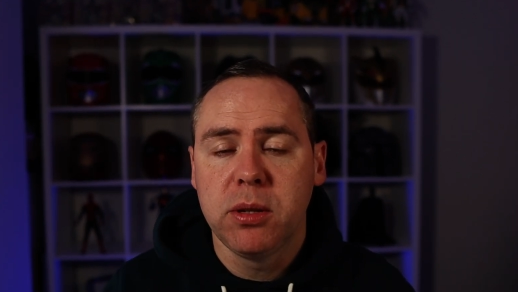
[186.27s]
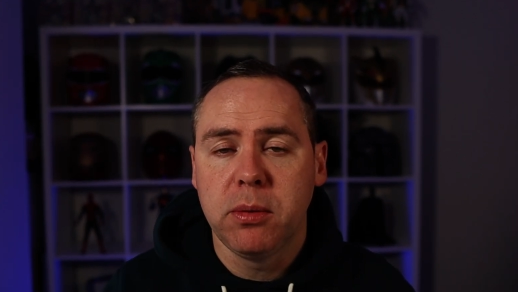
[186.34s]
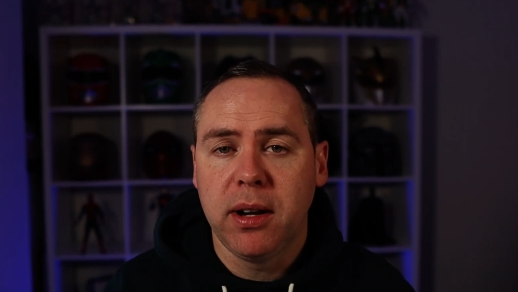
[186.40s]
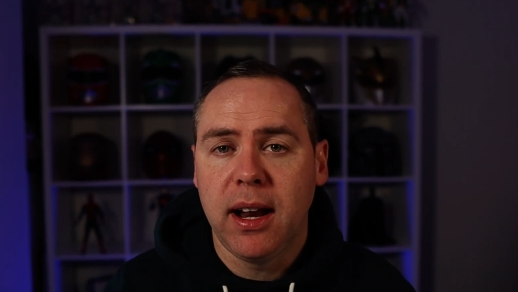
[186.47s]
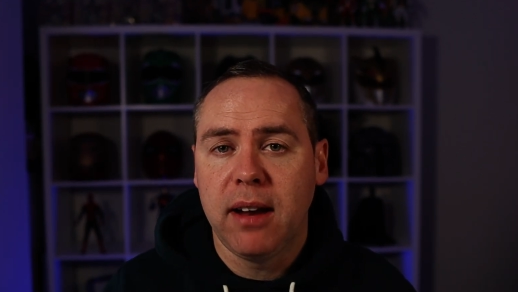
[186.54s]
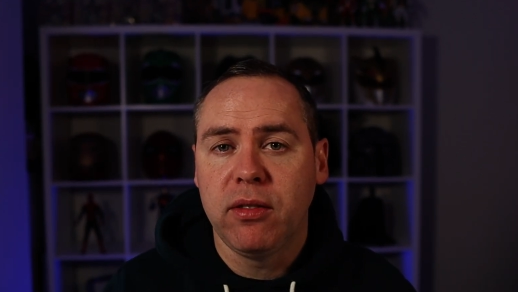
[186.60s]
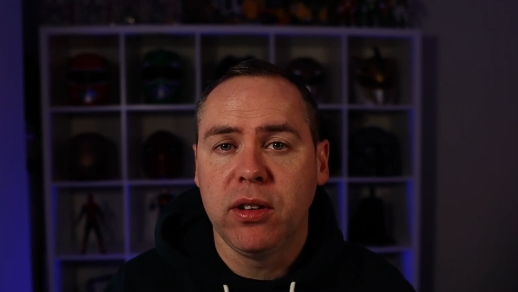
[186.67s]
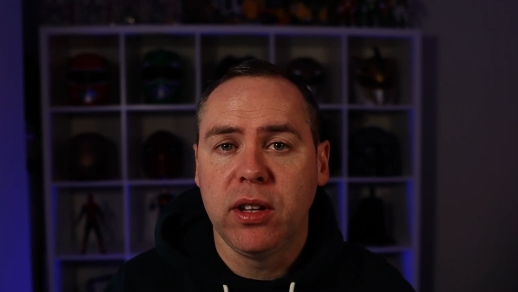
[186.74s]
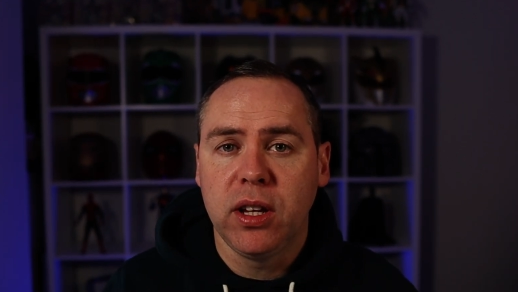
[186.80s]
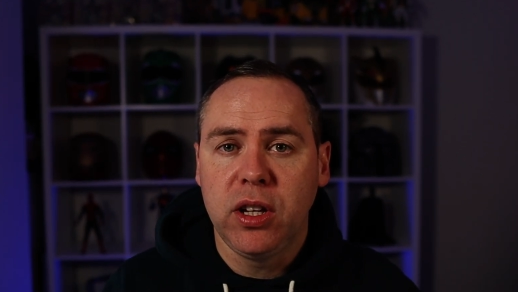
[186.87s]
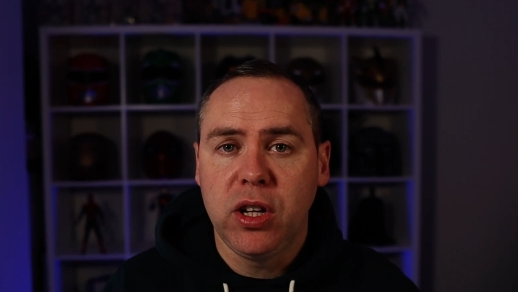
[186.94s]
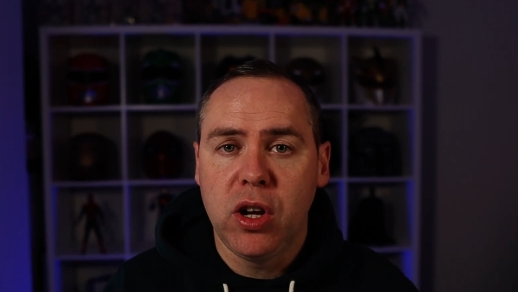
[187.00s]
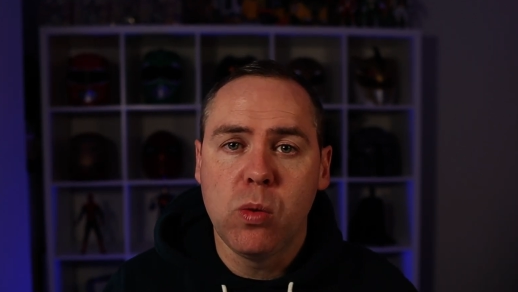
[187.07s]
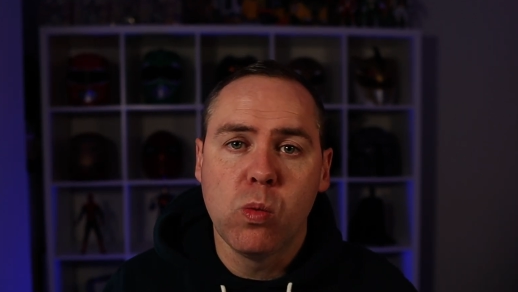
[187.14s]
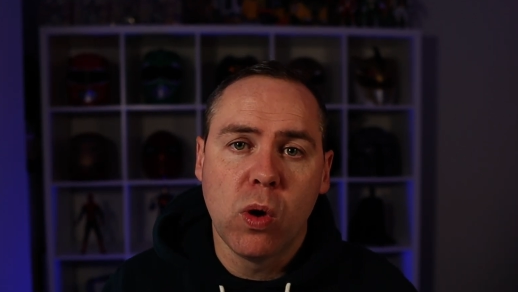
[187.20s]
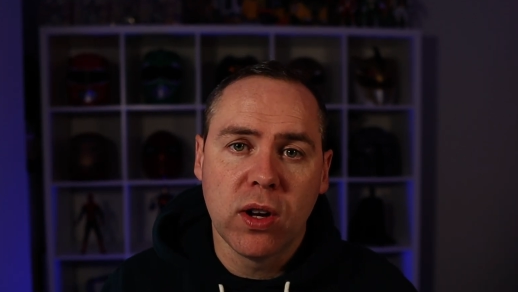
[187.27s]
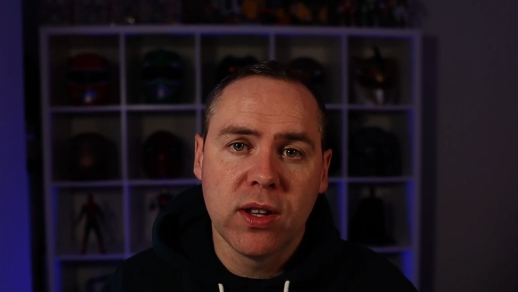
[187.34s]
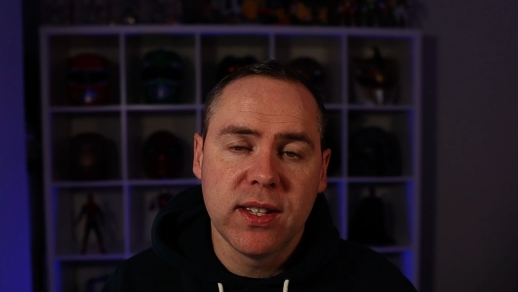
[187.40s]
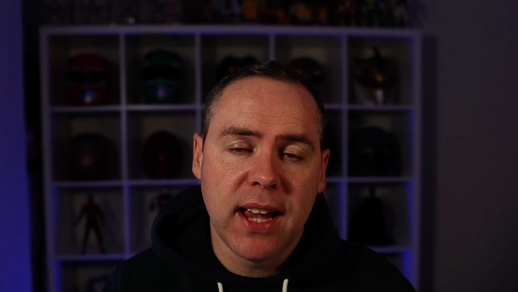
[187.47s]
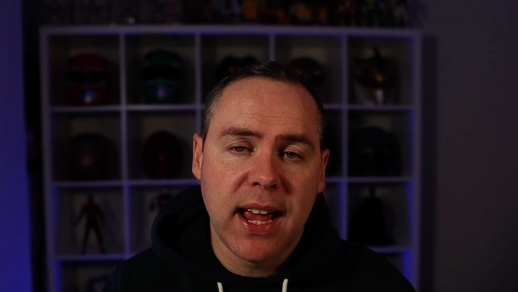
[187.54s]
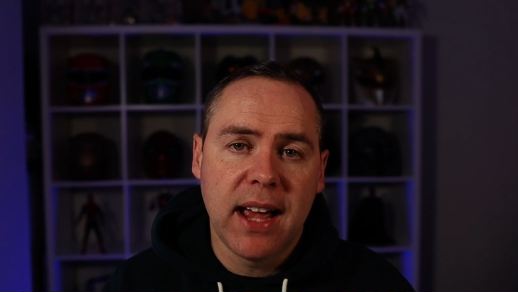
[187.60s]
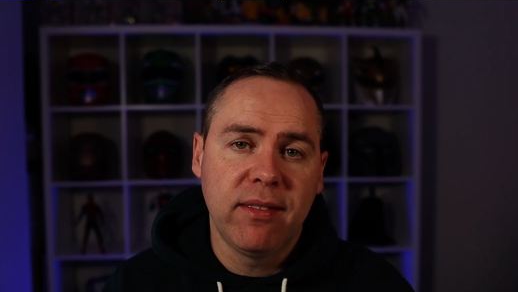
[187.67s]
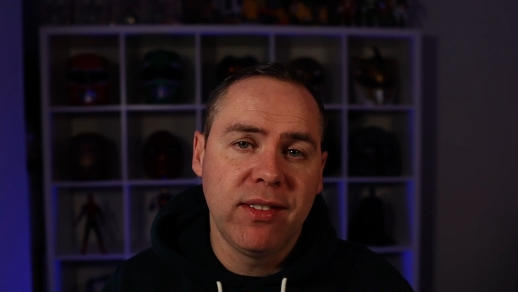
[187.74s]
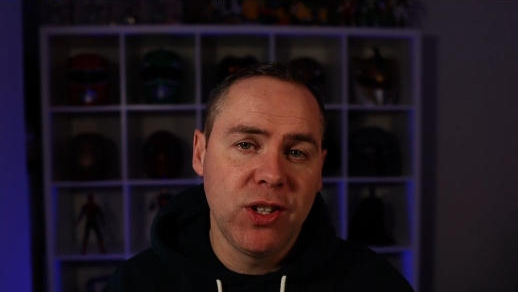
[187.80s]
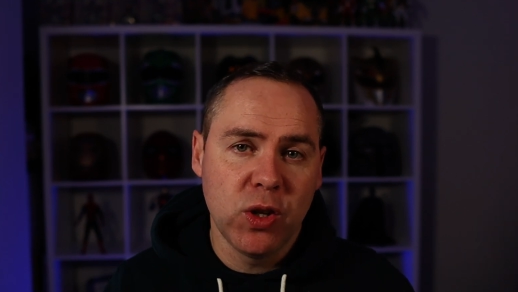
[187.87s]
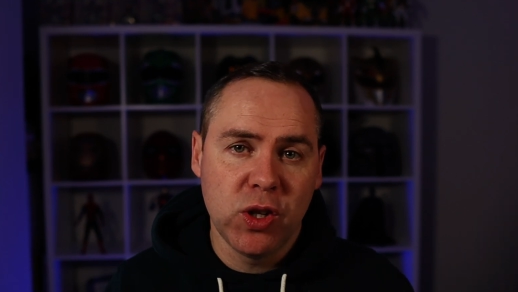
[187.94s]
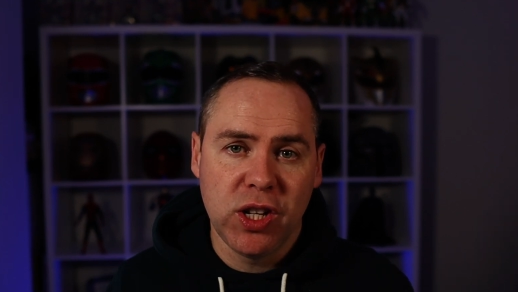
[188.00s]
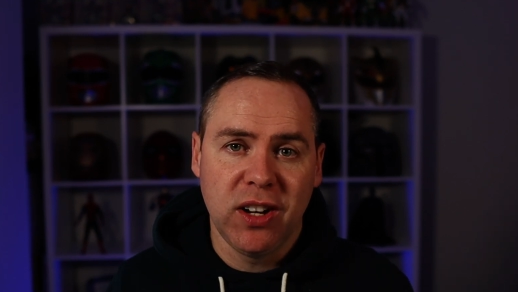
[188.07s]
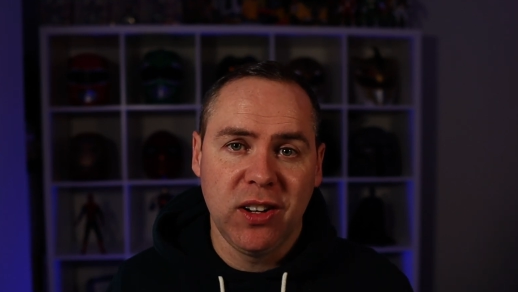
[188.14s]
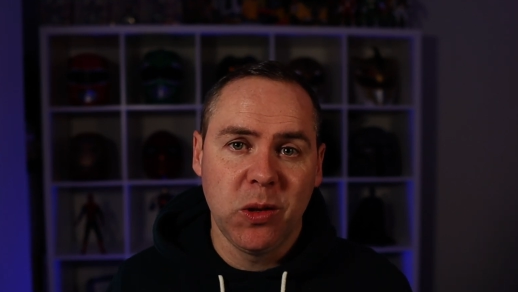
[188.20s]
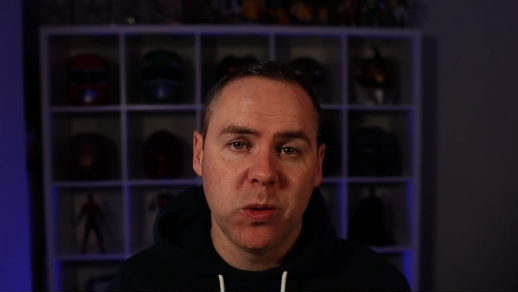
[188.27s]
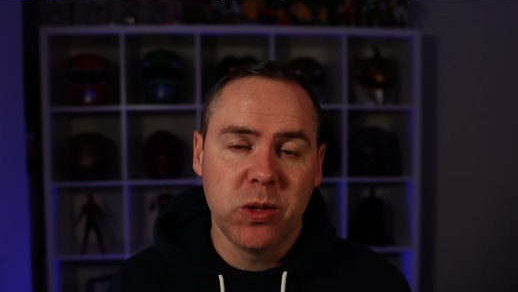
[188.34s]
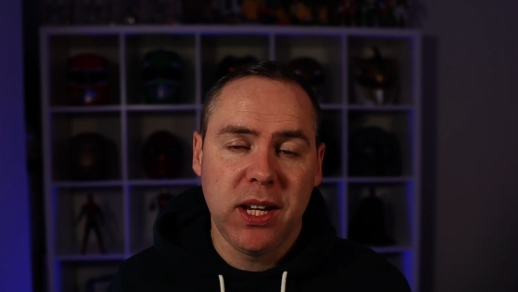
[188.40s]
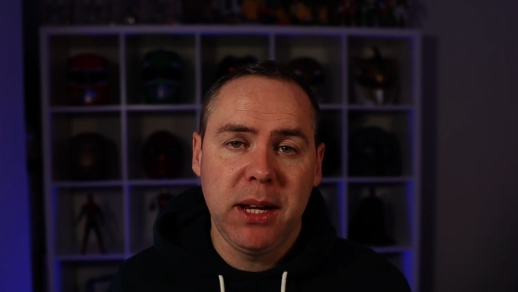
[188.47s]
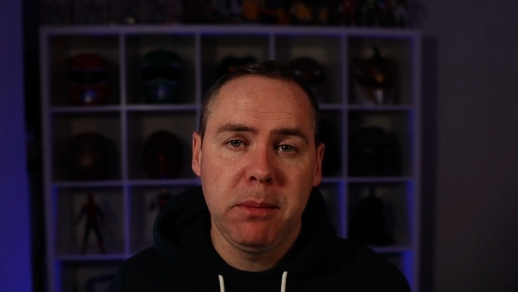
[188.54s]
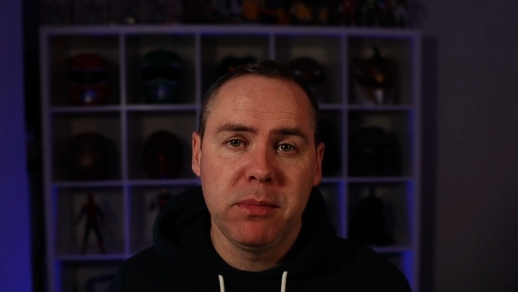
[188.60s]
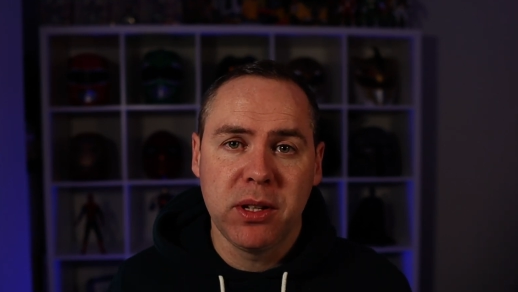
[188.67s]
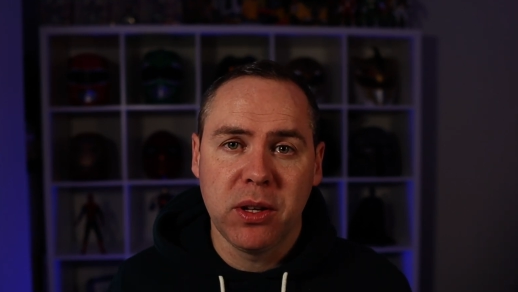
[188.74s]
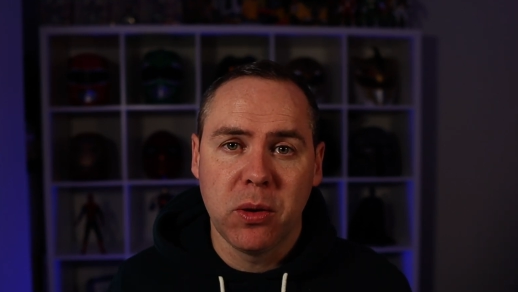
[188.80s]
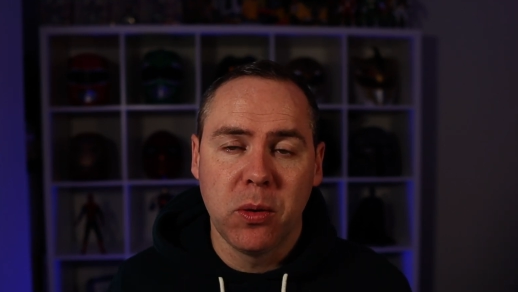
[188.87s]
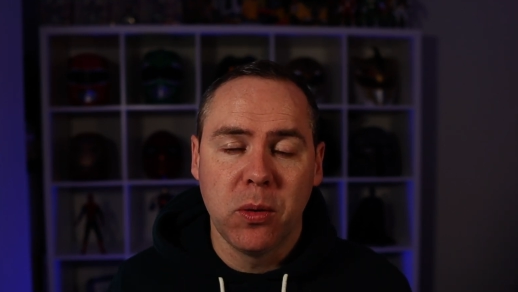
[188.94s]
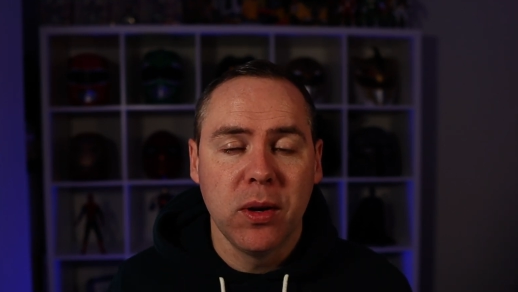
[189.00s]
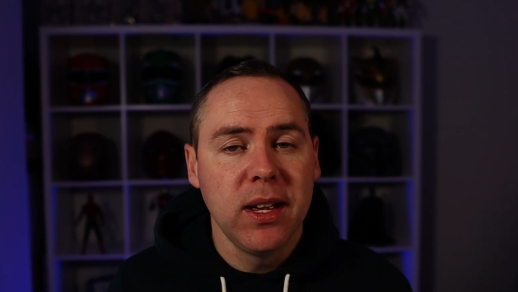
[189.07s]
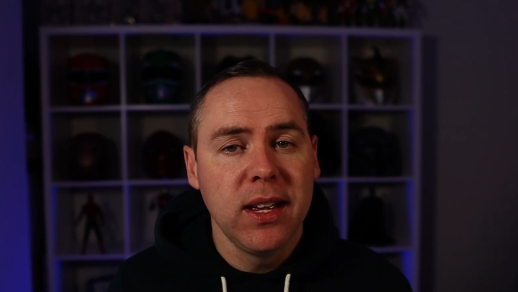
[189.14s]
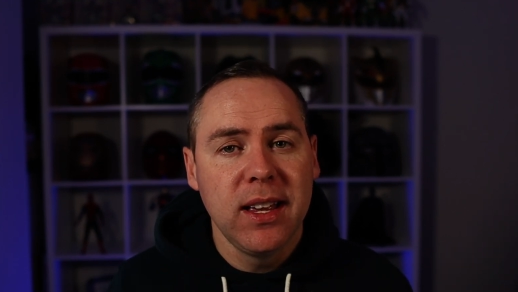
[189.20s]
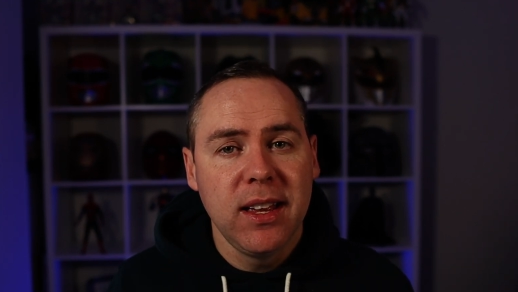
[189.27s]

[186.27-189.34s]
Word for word: to a level that you want to have adjusted on your Teams call.